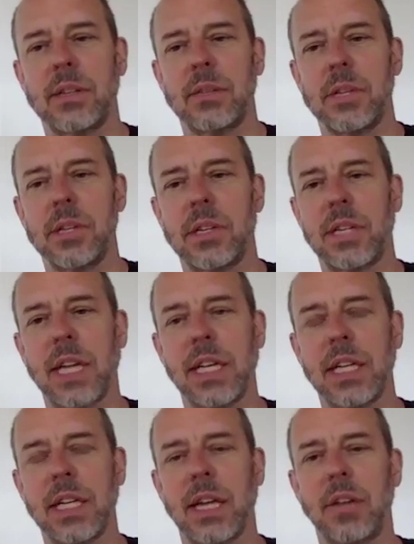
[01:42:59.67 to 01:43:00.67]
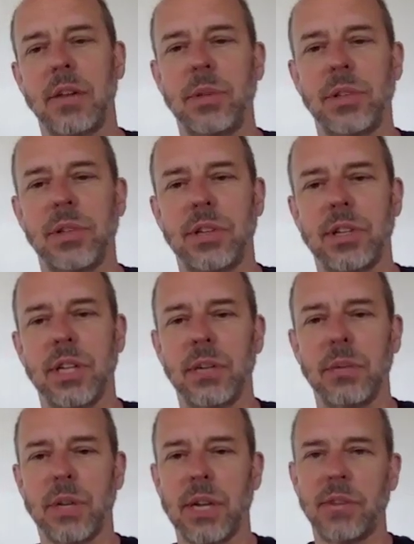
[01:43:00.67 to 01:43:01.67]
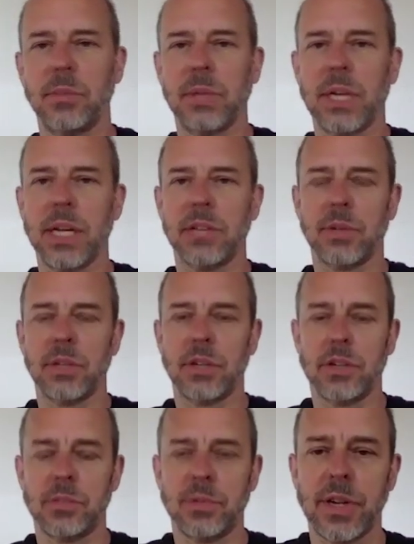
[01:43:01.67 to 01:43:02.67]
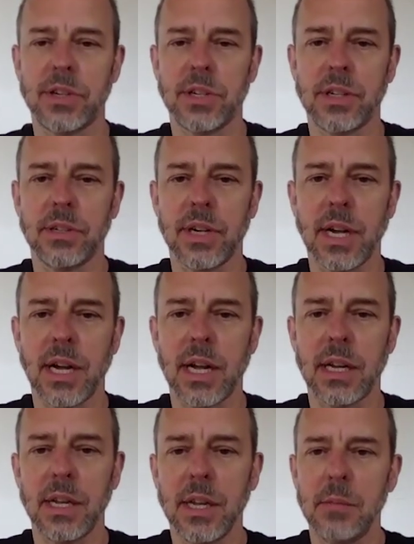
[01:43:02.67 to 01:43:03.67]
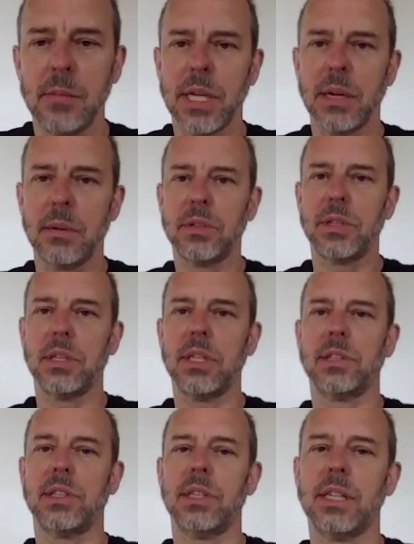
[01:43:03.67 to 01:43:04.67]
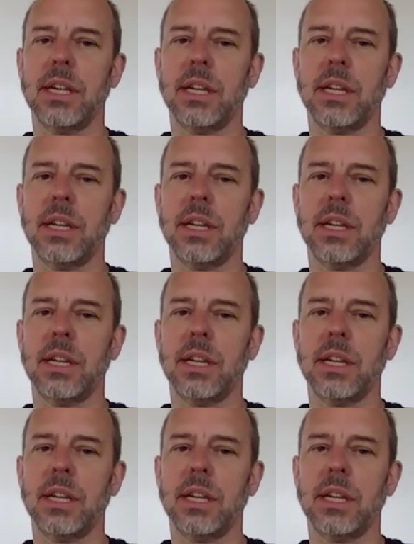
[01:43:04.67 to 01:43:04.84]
I mean, it's taking the other position in whatever place, whether it's professional or not, being able to listen to the